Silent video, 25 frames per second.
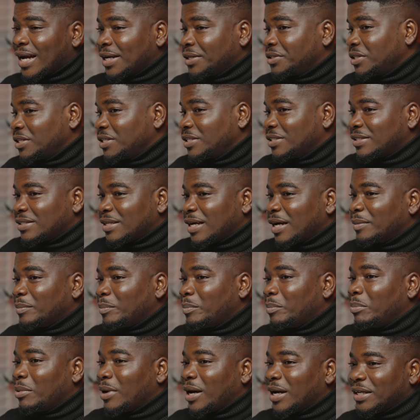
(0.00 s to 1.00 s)
actually
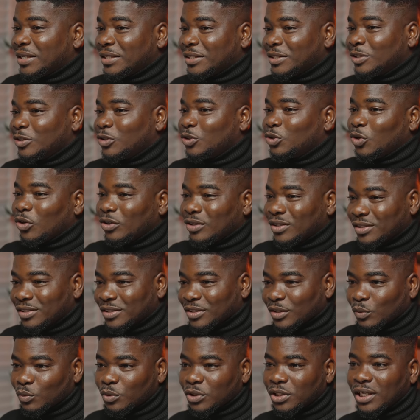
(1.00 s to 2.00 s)
start buying
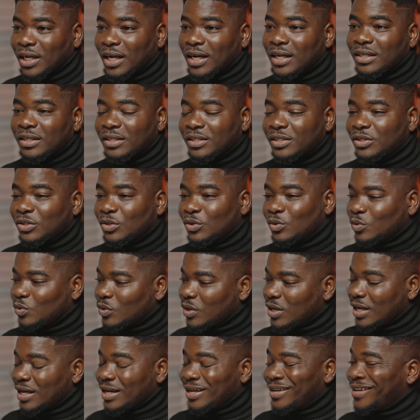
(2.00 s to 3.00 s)
dollars, which can lead to
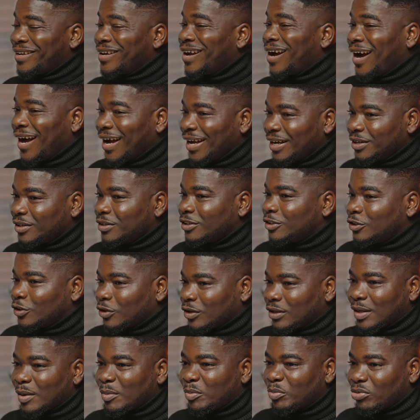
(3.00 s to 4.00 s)
a higher
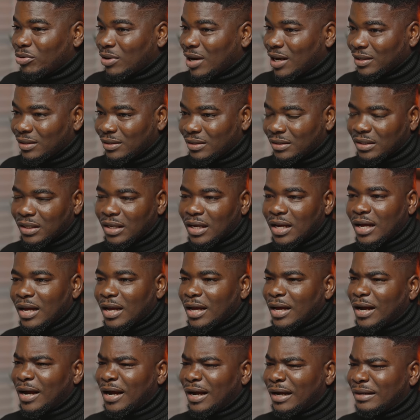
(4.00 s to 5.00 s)
dollar price.
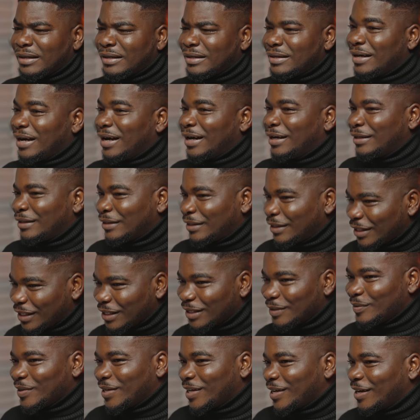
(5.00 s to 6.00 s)
And I
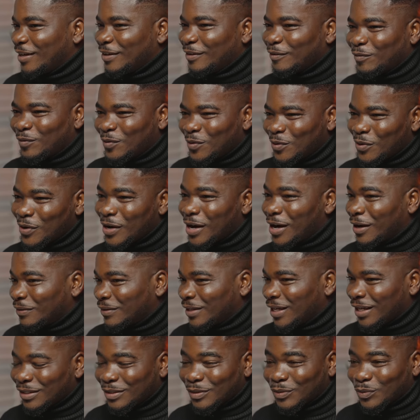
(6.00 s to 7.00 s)
think we kind of know how
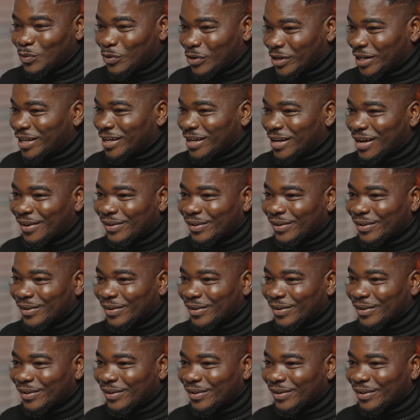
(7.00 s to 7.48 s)
that is working